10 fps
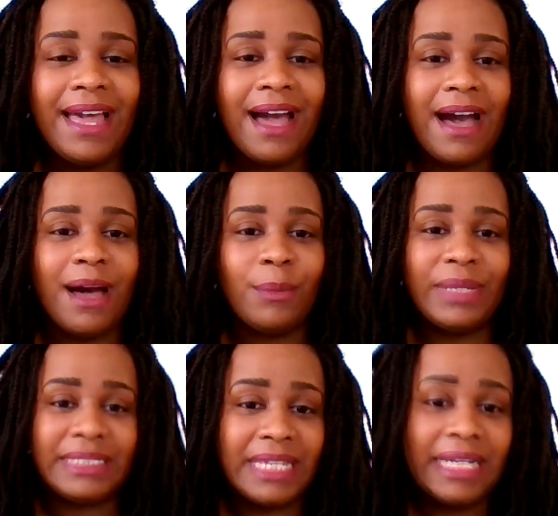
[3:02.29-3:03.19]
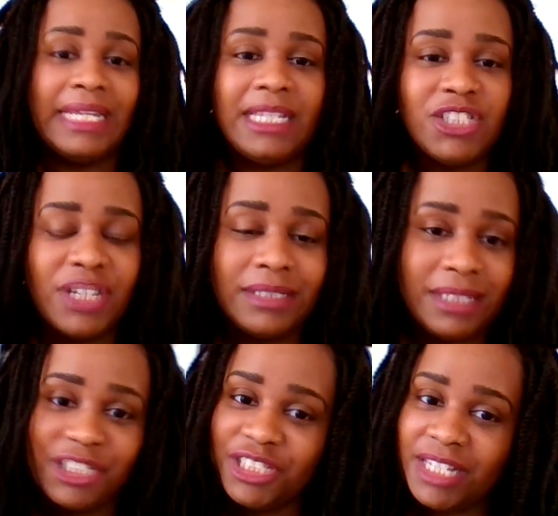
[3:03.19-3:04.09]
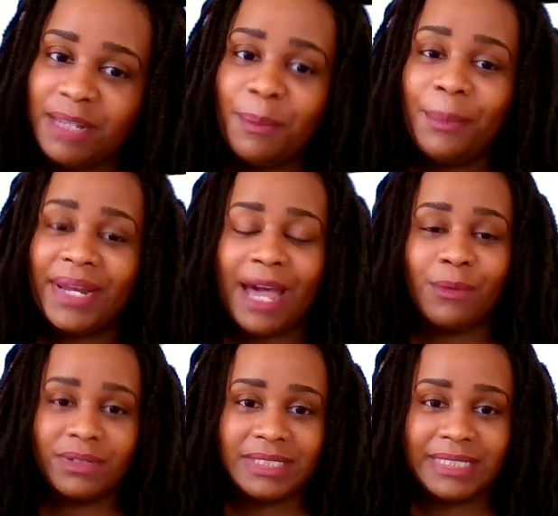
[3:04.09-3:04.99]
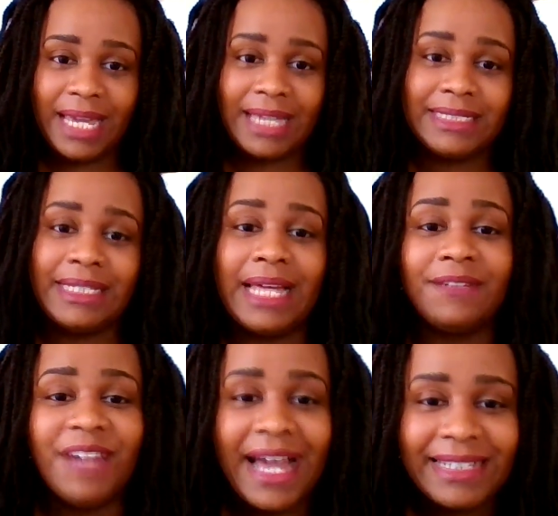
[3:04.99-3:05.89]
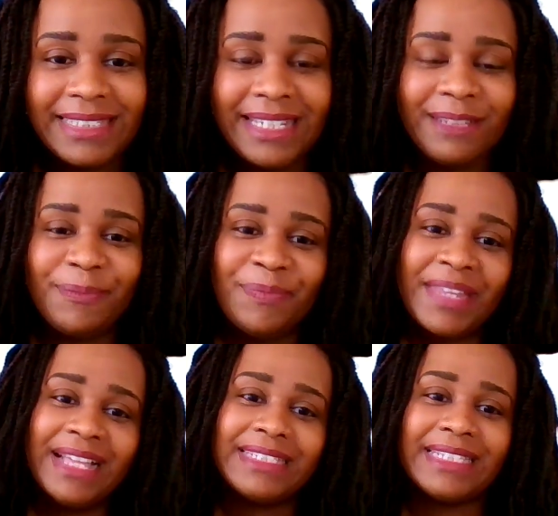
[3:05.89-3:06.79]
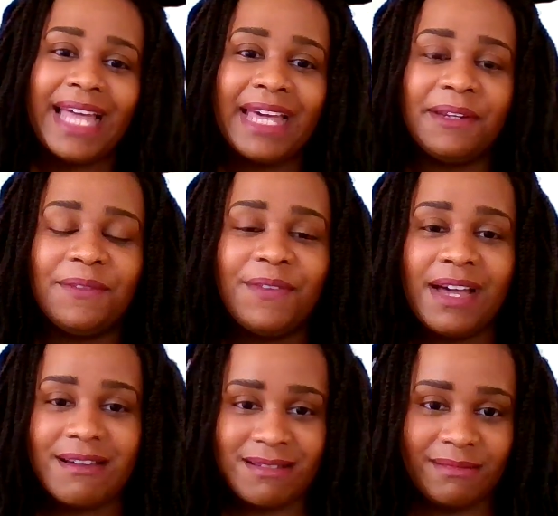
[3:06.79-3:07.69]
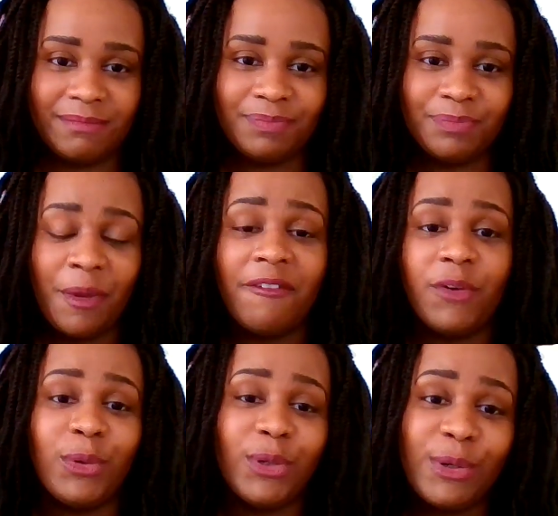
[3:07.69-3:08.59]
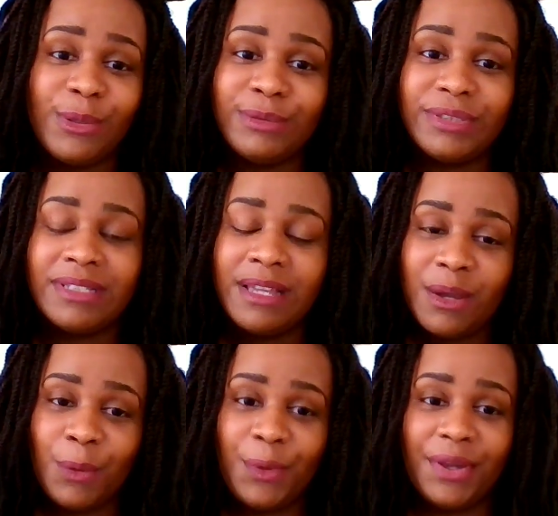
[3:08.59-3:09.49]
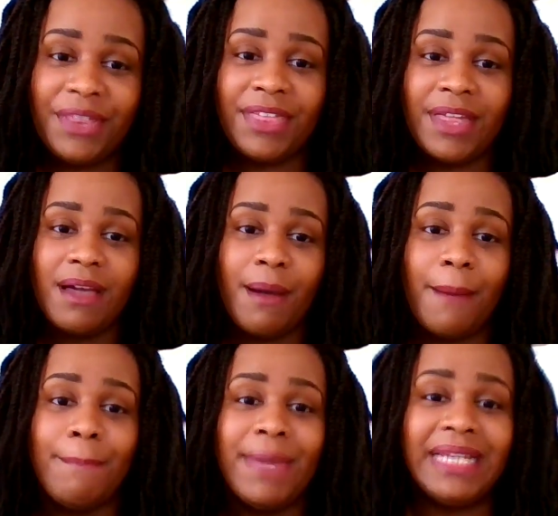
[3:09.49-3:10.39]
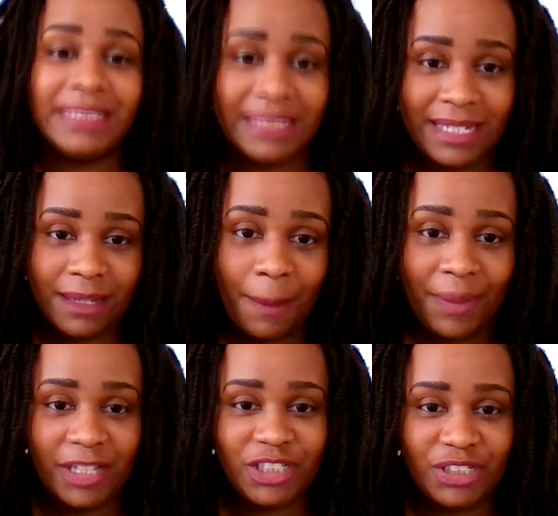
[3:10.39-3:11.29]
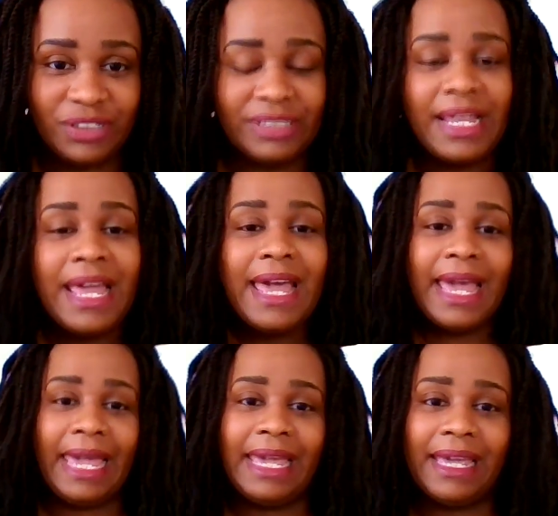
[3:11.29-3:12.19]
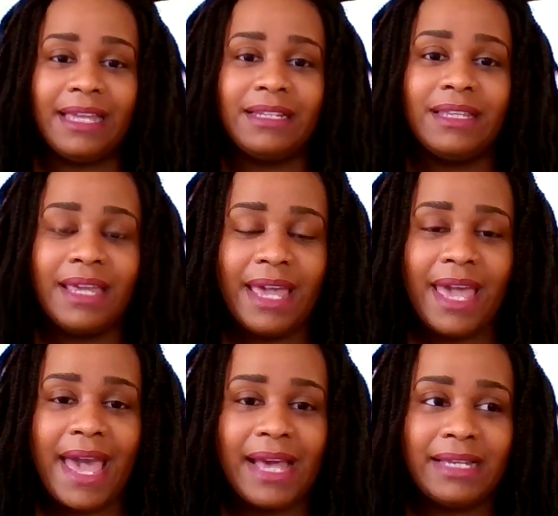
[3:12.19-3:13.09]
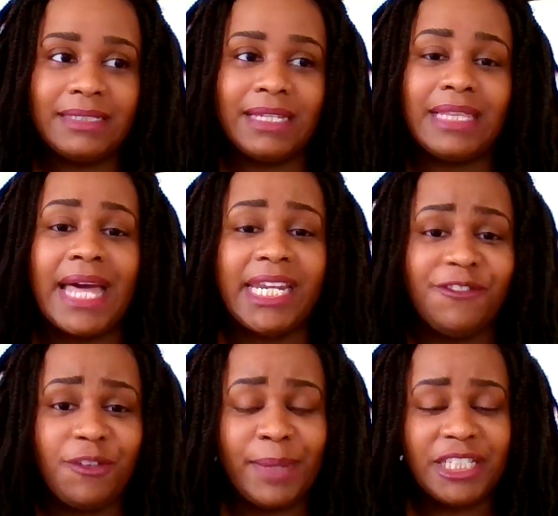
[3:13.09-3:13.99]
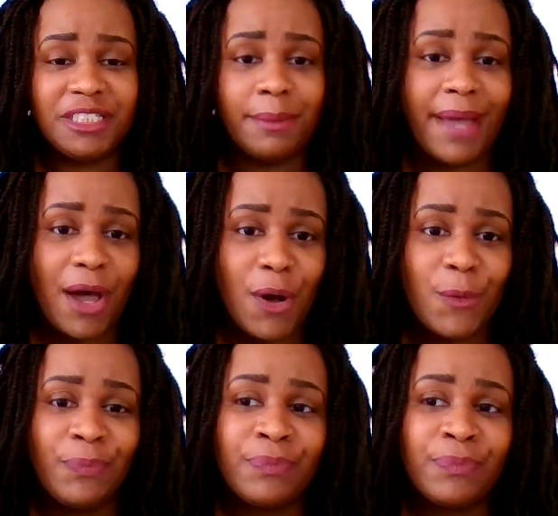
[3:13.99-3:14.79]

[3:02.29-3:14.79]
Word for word: um, is in each edition, but I will say it's a lot of content, it's a lot of um, photos with amazing pictures, and it has a lot of information about